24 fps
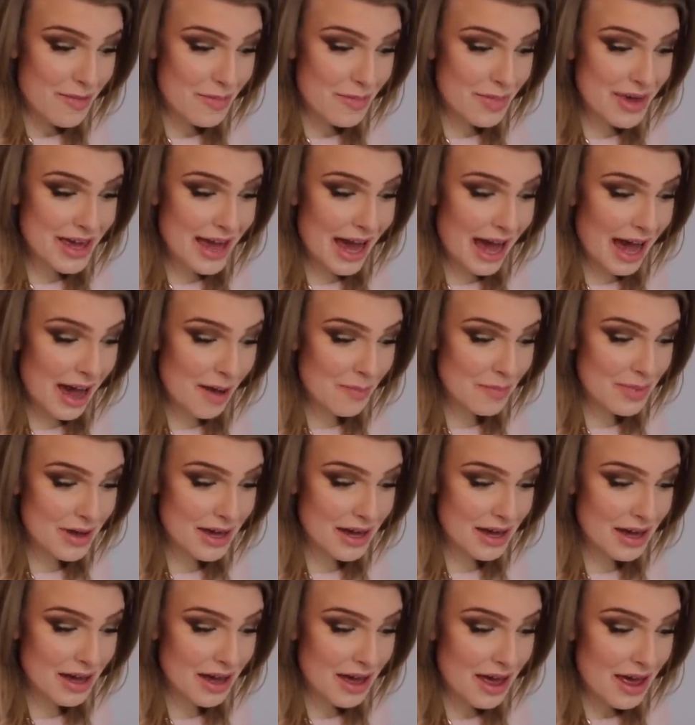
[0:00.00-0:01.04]
Be
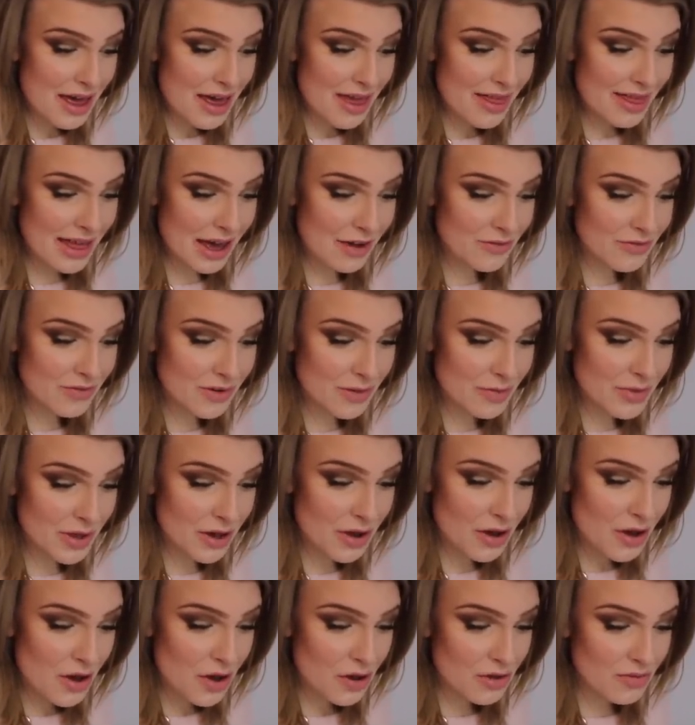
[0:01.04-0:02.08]
happy that from
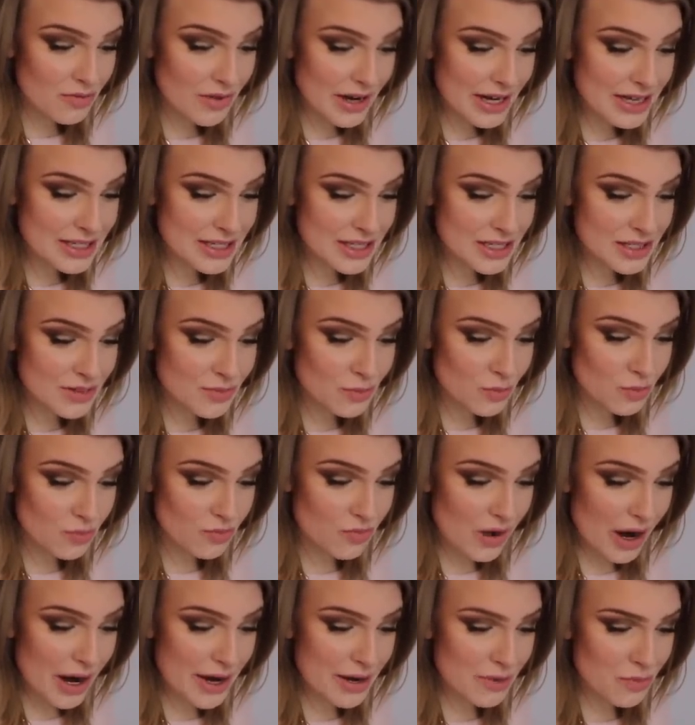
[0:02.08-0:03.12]
the racist
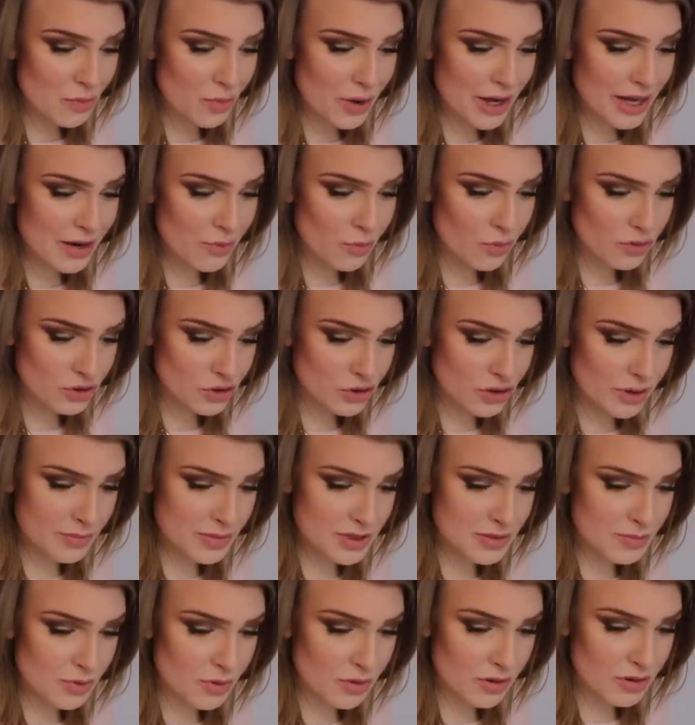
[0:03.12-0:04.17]
right-wing Trump
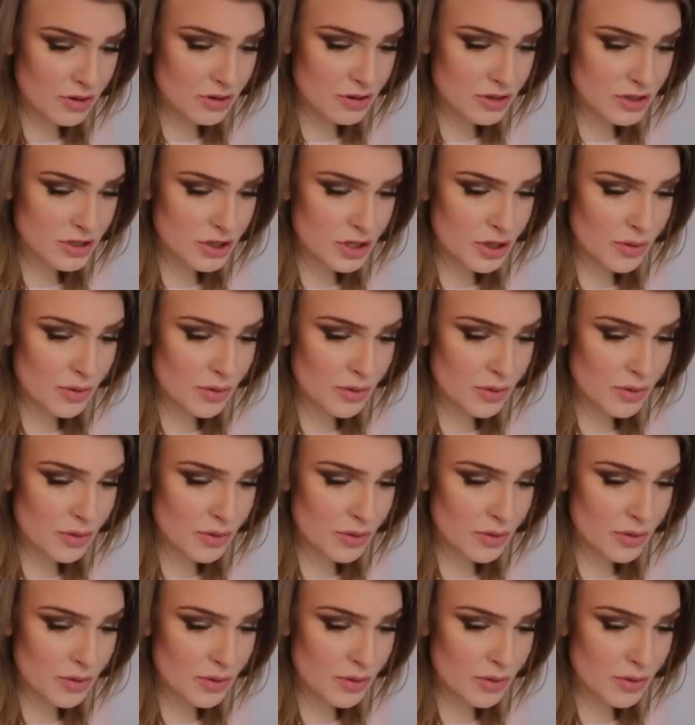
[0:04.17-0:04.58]
supporters,